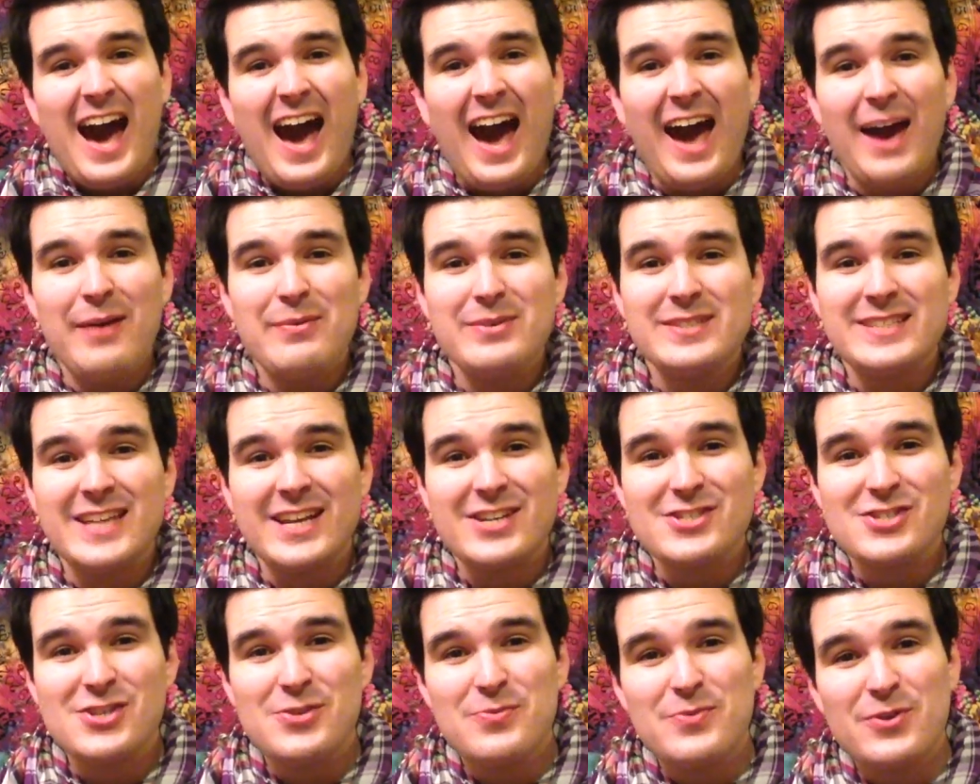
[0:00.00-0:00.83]
I was
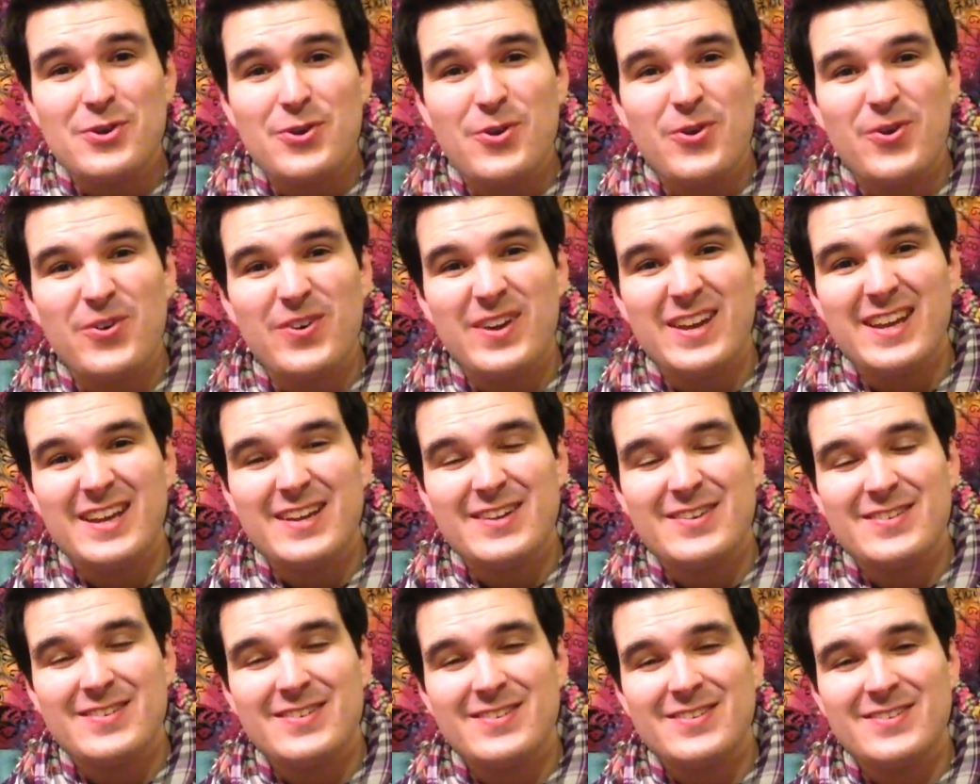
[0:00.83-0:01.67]
actually
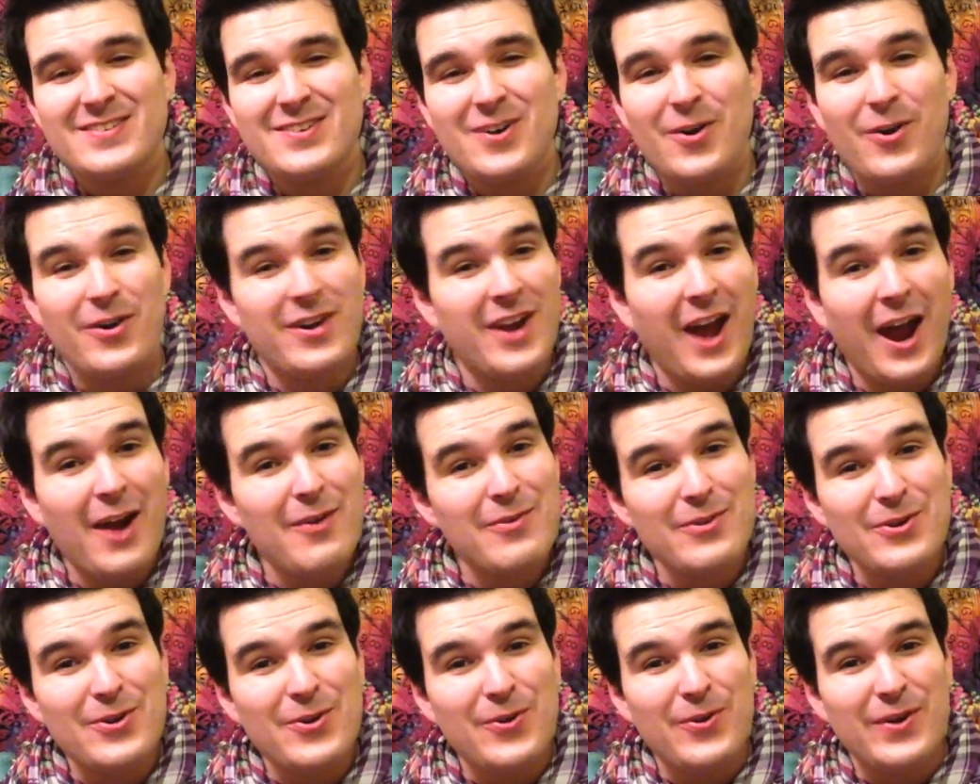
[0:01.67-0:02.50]
recording, or not
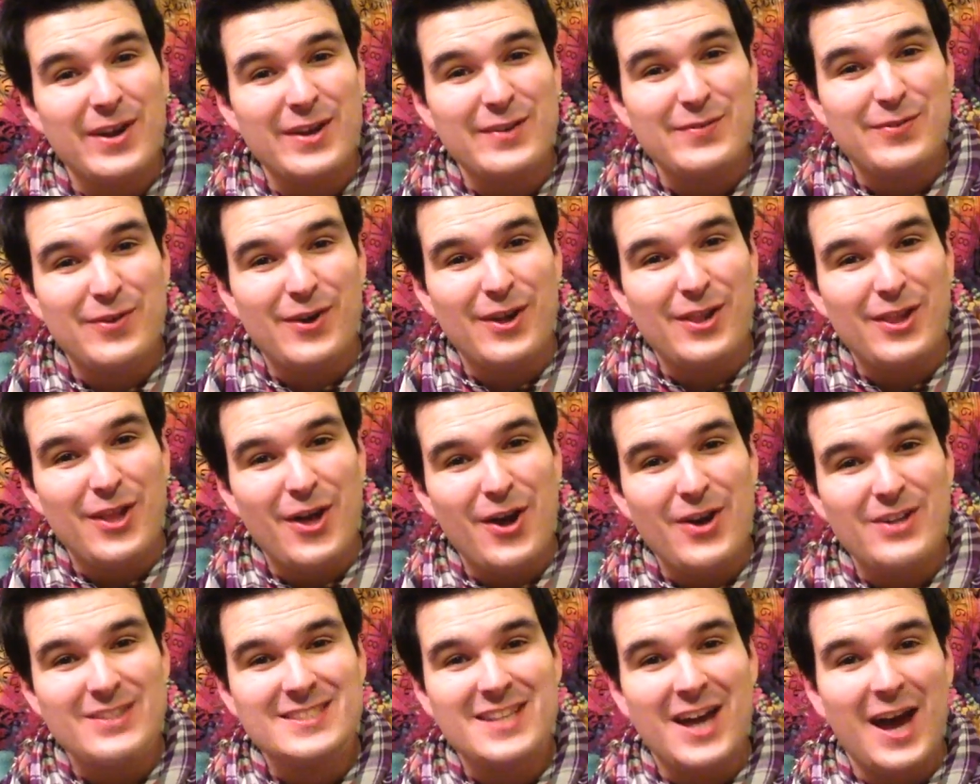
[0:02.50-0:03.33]
recording for a
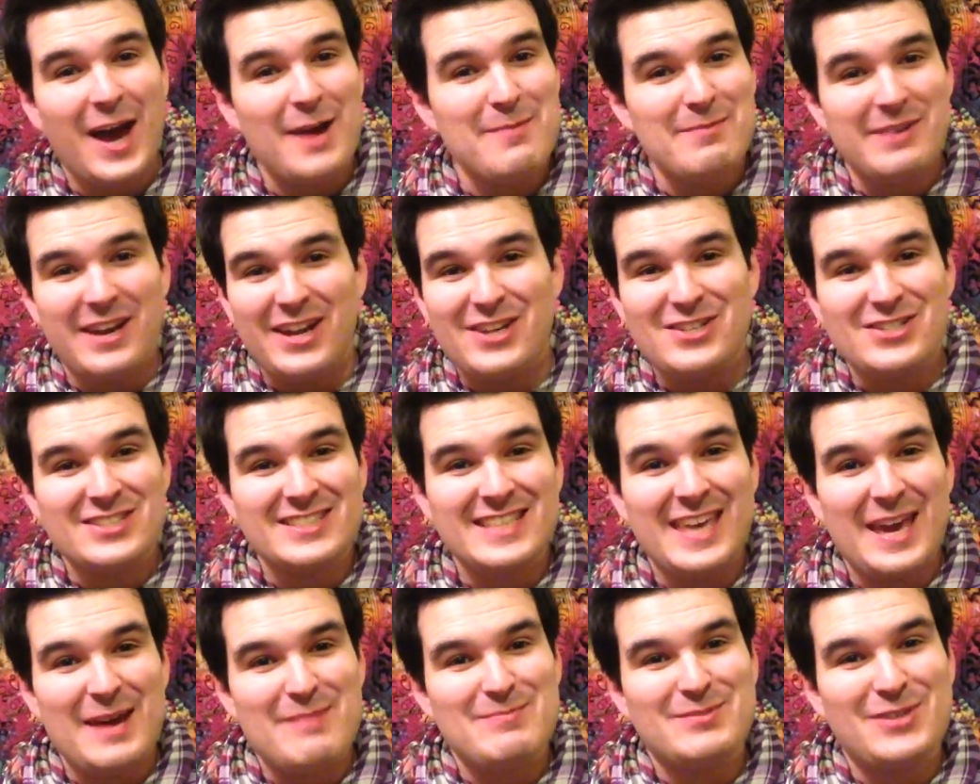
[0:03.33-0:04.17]
long time, and I
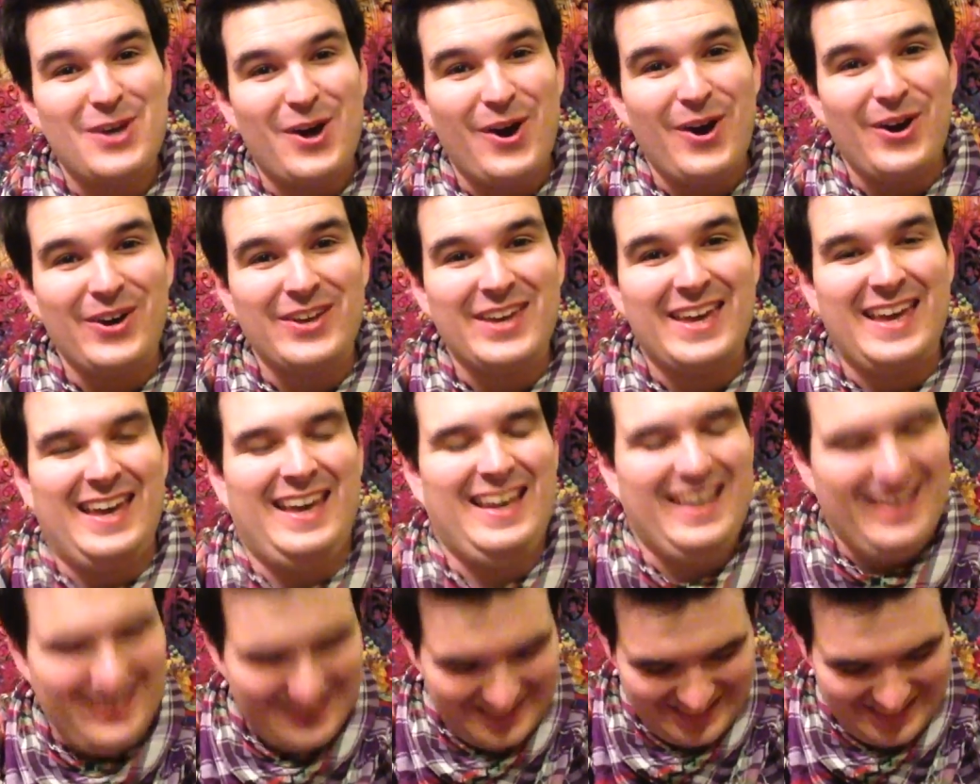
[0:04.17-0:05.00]
just kept talking.